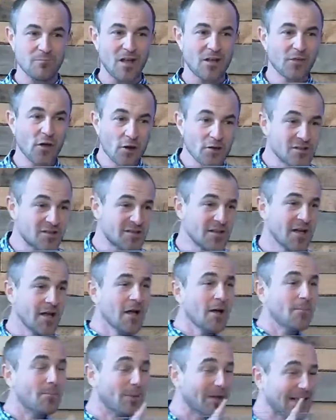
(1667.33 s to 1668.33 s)
Those
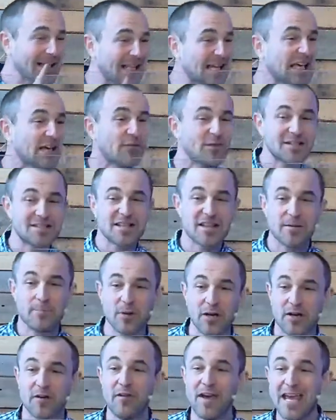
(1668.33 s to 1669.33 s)
believers in the
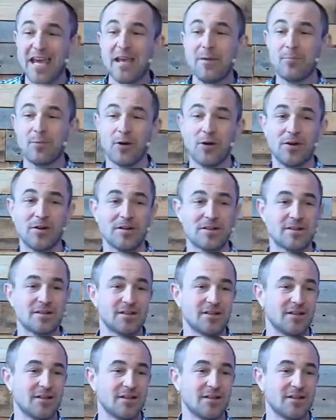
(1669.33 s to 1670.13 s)
book of Hebrews,